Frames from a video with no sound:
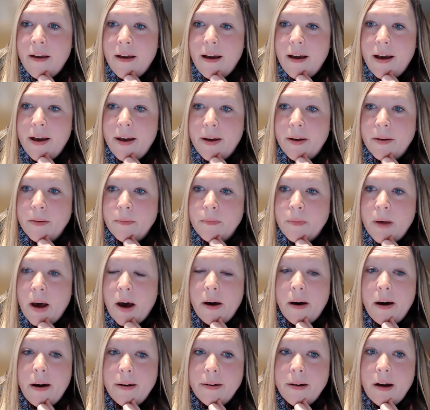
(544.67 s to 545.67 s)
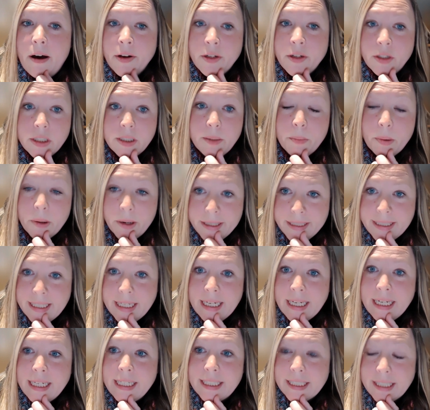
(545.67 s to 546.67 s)
Um,
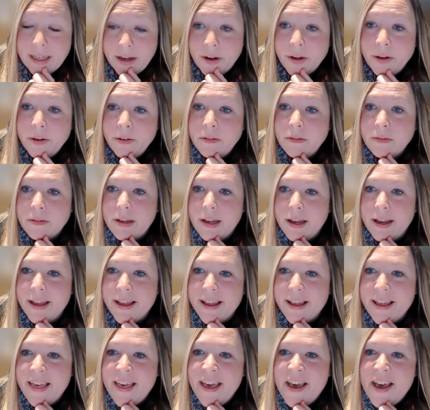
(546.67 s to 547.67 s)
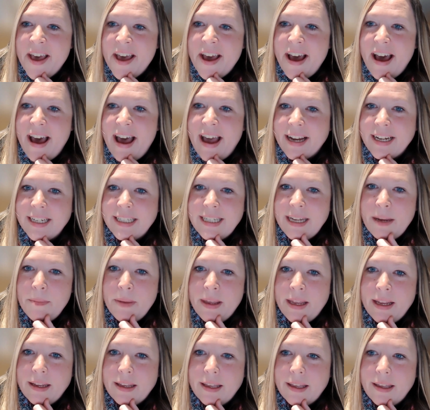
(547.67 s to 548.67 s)
Unsurprisingly so,
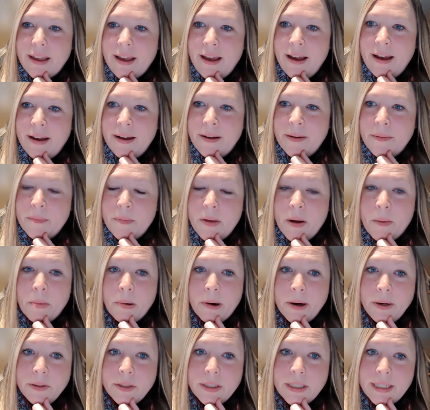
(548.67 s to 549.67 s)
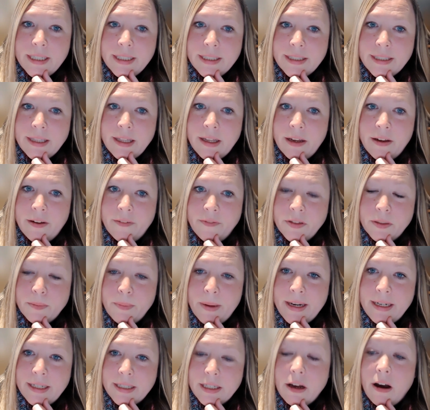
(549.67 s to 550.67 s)
academic approaches that have
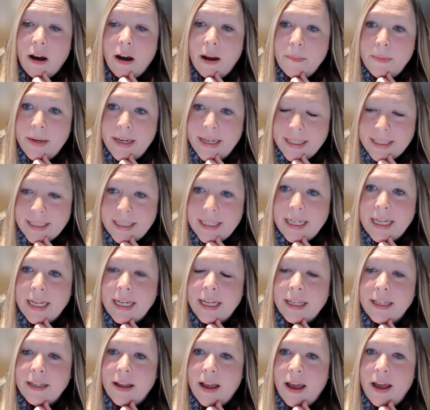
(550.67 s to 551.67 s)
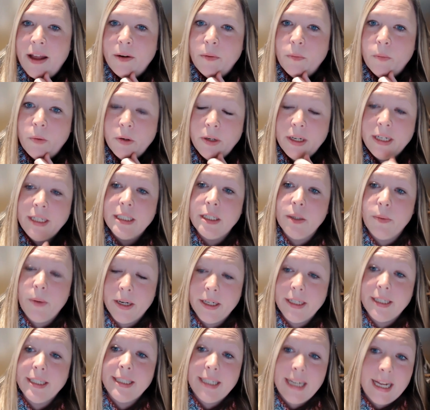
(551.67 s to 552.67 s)
spent time listening and wanting to
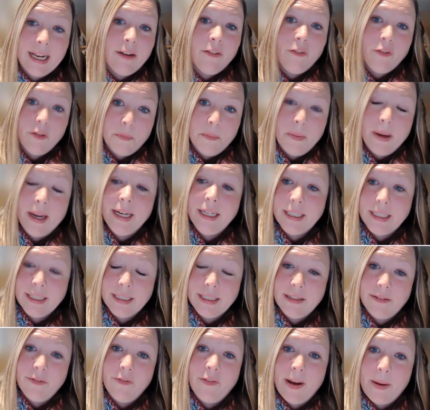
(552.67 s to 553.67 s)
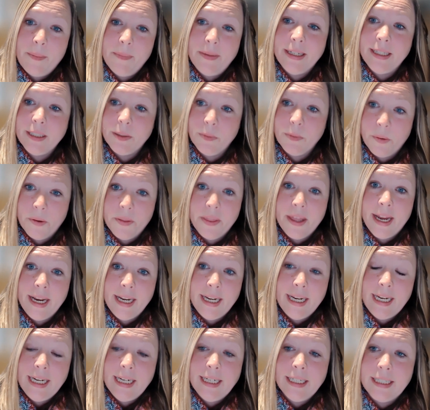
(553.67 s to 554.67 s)
understand from patients and families what they
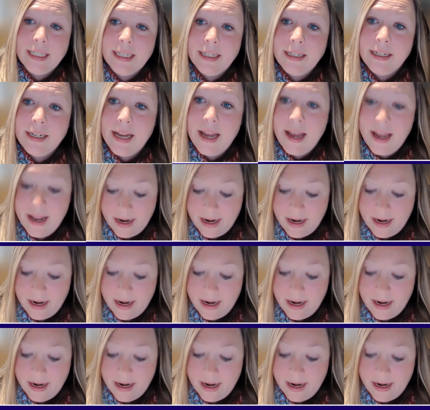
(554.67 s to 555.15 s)
need, and